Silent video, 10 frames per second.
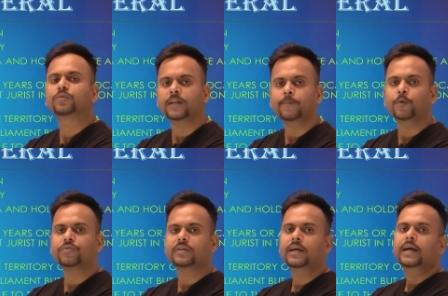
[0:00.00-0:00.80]

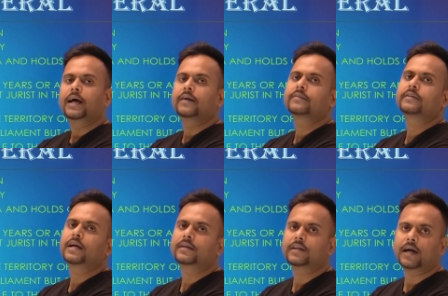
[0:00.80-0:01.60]
post, as
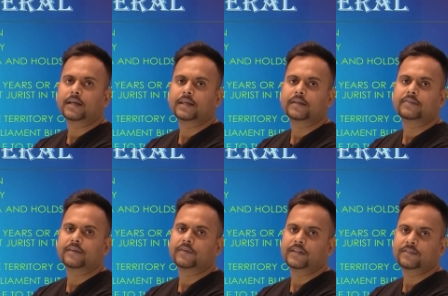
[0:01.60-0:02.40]
under Article
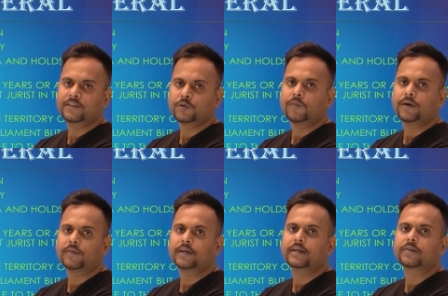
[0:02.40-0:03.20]
76 of
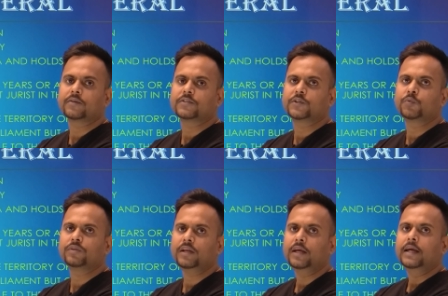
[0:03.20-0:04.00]
our Indian
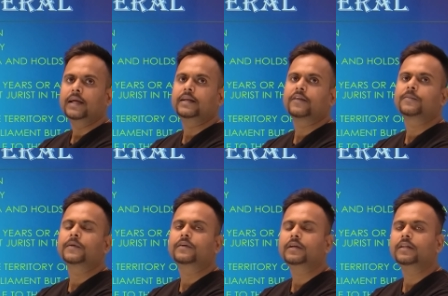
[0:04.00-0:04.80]
Constitution, it has been
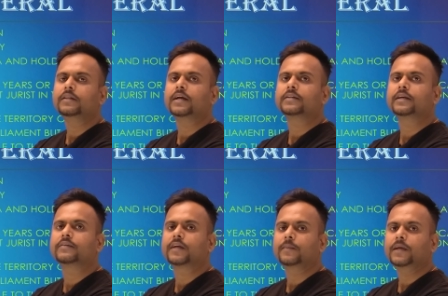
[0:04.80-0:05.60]
written that there
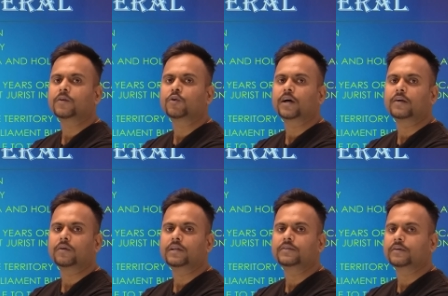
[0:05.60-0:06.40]
shall be a
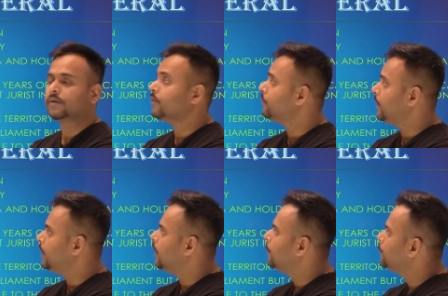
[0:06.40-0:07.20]
Attorney General of
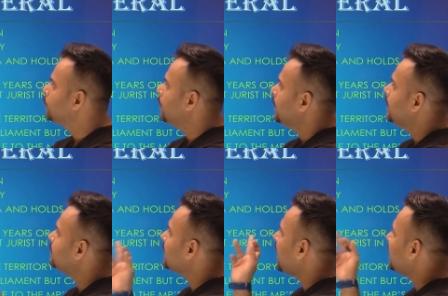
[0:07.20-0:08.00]
India. He is
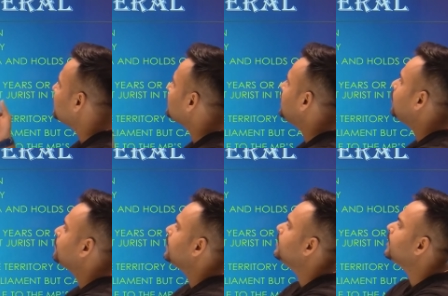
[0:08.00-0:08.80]
the highest legal
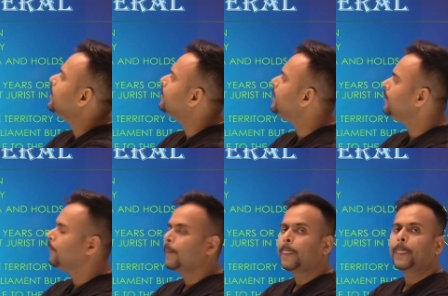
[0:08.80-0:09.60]
officer in the country,
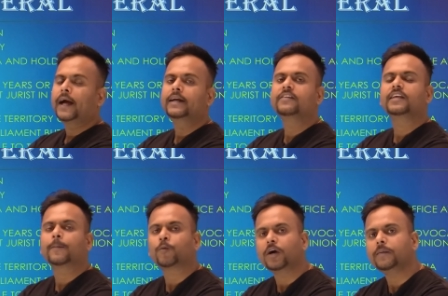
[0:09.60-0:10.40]
and his
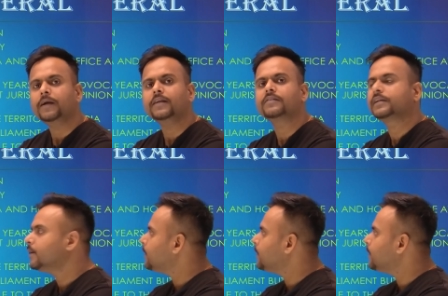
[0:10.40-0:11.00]
appointment is done by the